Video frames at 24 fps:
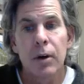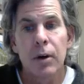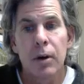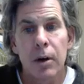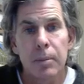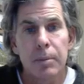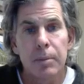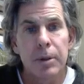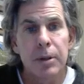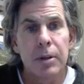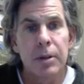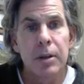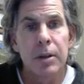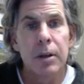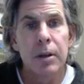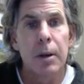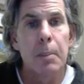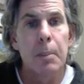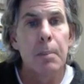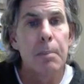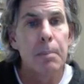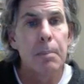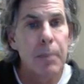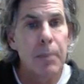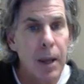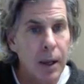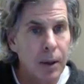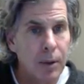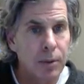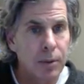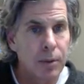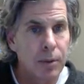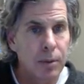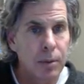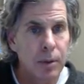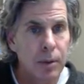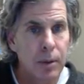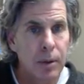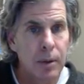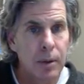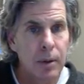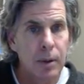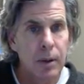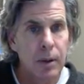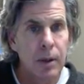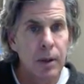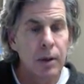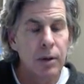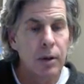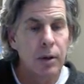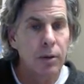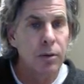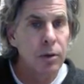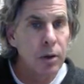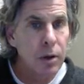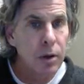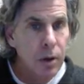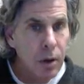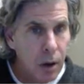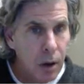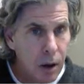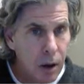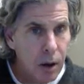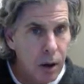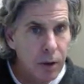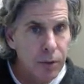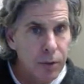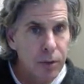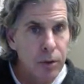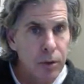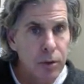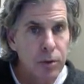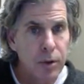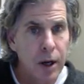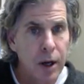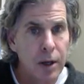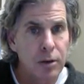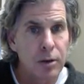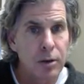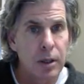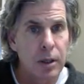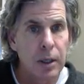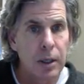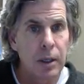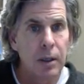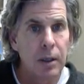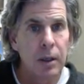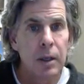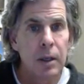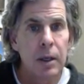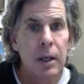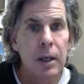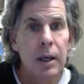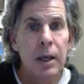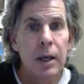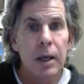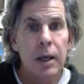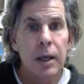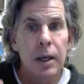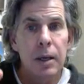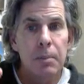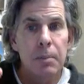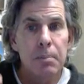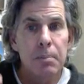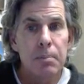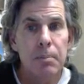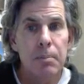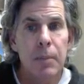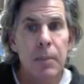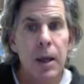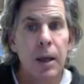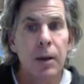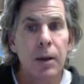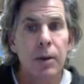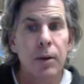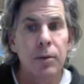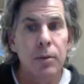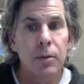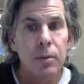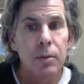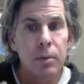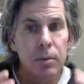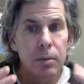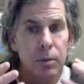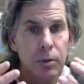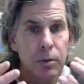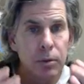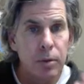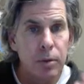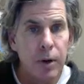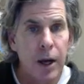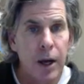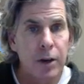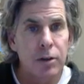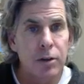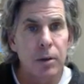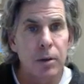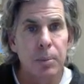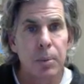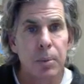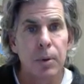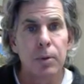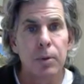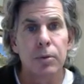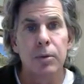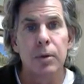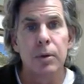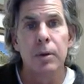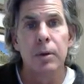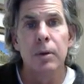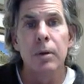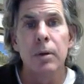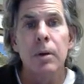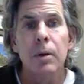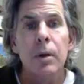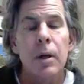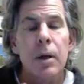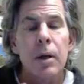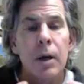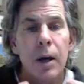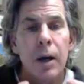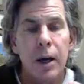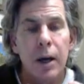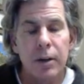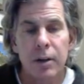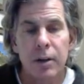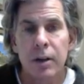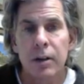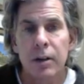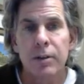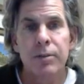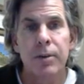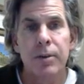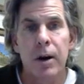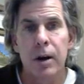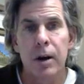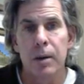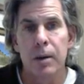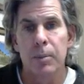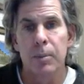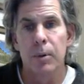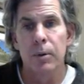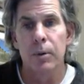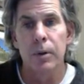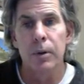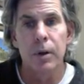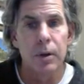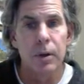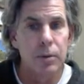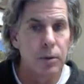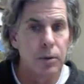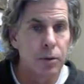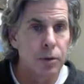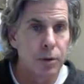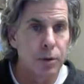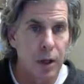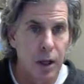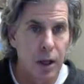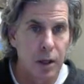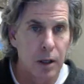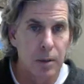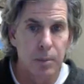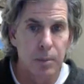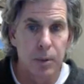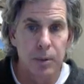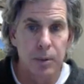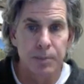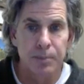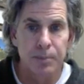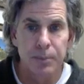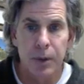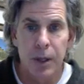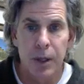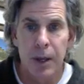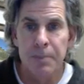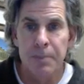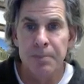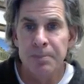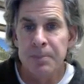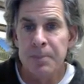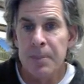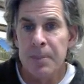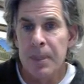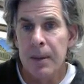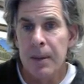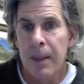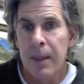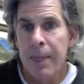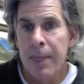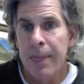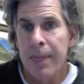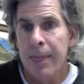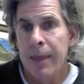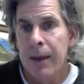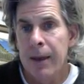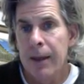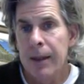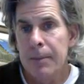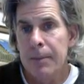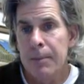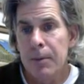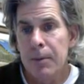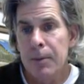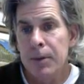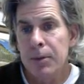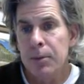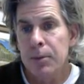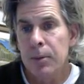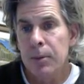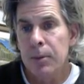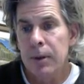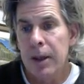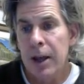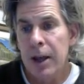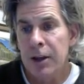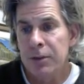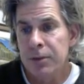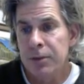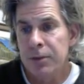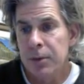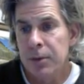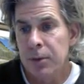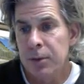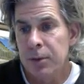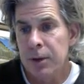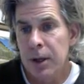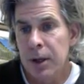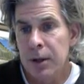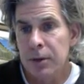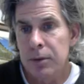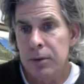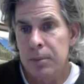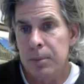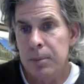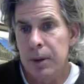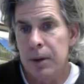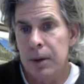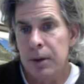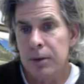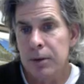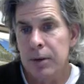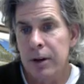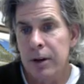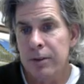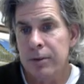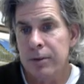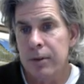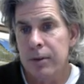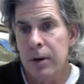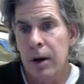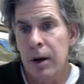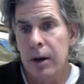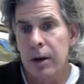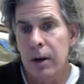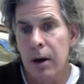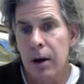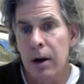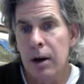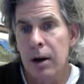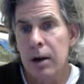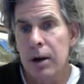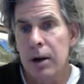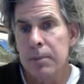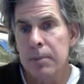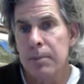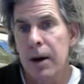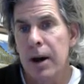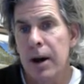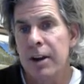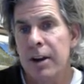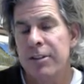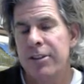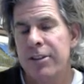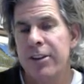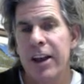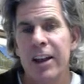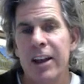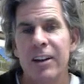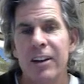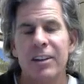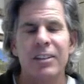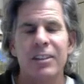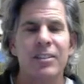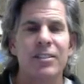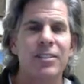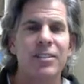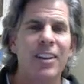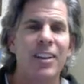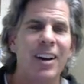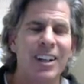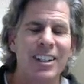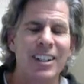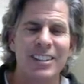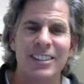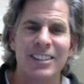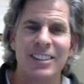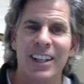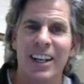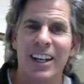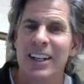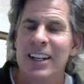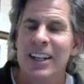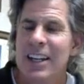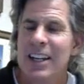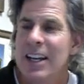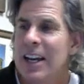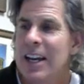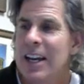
harmatia doesn't cause the tragedy. It makes the tragic person identifiable and understandable. Okay? And let me run through the last few things because I've gone on. My fatal flaw is that